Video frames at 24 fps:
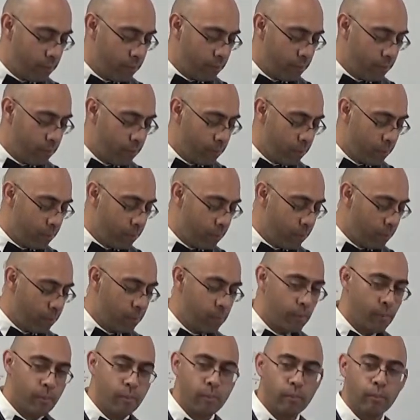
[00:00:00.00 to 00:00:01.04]

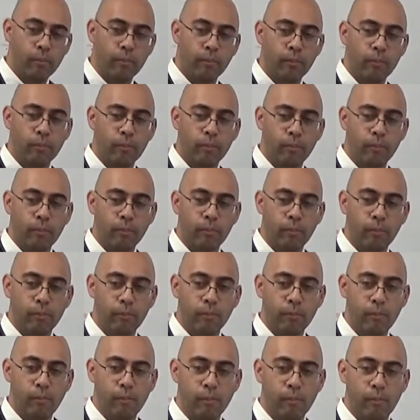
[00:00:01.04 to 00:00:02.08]

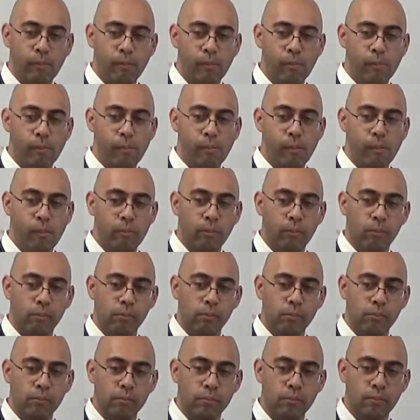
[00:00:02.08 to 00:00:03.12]

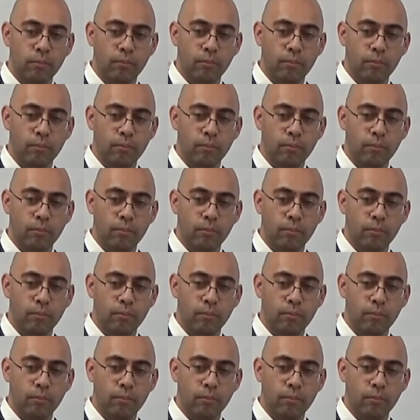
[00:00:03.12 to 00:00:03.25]
Nothing is said.